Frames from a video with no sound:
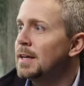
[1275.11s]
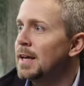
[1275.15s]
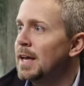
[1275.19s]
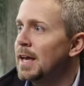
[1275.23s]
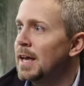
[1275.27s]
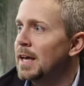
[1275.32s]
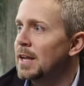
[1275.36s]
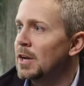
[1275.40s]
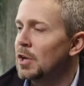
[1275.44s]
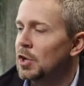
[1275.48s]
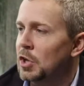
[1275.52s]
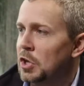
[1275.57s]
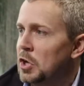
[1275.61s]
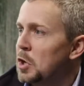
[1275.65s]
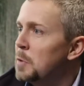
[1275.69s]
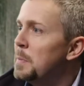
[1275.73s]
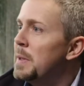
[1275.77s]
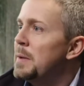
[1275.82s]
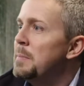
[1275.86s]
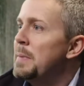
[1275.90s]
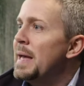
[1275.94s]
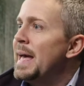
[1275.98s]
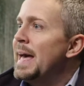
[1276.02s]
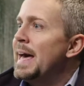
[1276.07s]
and a
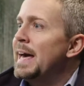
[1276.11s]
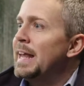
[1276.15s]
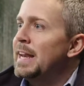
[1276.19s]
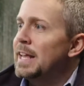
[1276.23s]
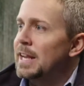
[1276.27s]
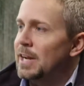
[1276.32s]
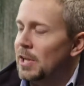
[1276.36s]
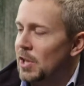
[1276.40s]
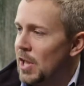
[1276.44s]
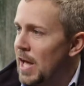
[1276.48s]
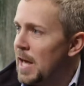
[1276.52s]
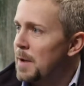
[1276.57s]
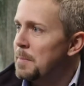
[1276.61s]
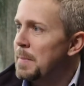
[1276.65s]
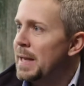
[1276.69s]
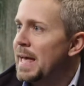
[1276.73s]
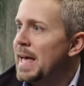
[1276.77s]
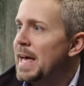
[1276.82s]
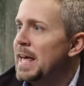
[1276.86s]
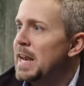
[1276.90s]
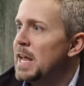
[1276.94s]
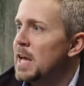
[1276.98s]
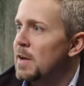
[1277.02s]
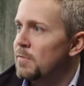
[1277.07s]
little bit bad and a lot
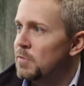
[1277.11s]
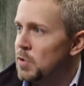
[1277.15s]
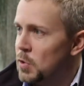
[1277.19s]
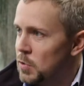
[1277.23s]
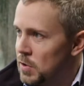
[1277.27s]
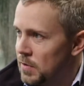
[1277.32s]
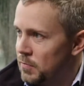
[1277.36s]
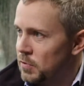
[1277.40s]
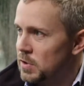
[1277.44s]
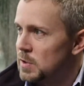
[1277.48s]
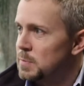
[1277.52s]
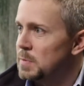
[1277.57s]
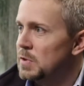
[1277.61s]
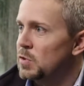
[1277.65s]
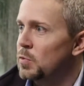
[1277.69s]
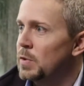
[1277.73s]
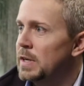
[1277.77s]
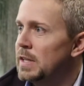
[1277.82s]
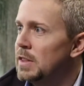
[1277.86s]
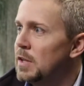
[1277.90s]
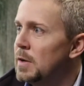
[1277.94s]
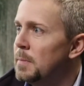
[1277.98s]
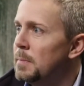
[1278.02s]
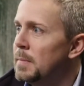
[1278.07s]
bad have no difference
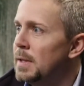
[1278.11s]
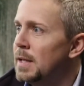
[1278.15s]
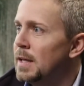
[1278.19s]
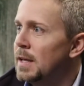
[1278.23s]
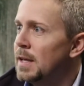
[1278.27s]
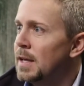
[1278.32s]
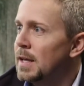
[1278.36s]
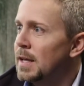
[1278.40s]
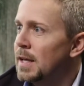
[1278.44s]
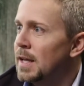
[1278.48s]
between them.